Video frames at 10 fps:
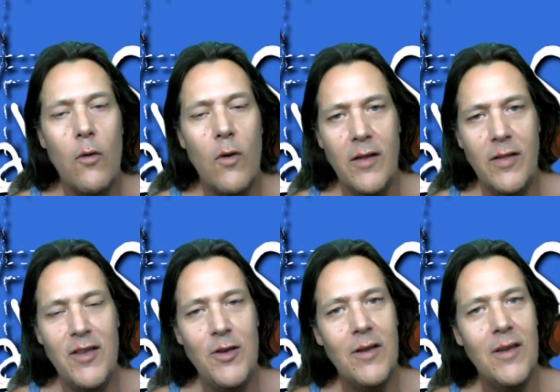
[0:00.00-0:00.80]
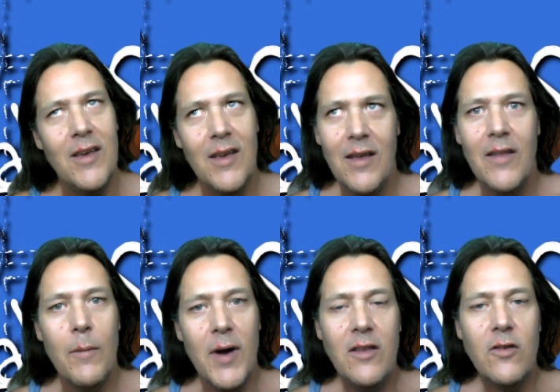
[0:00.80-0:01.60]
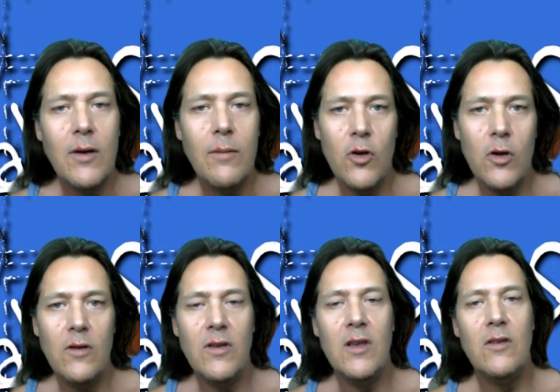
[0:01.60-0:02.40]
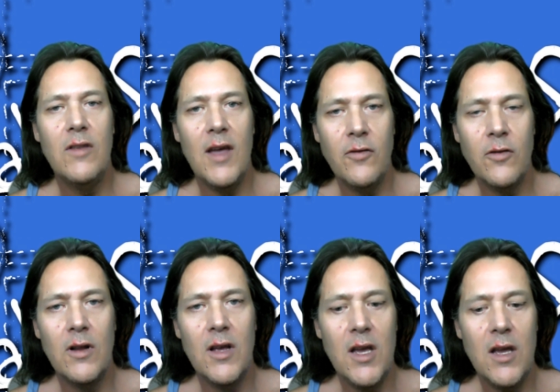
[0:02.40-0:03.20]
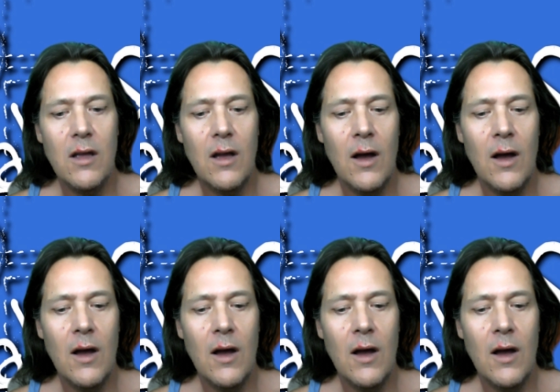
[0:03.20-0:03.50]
right when you, the mainstream news is definitely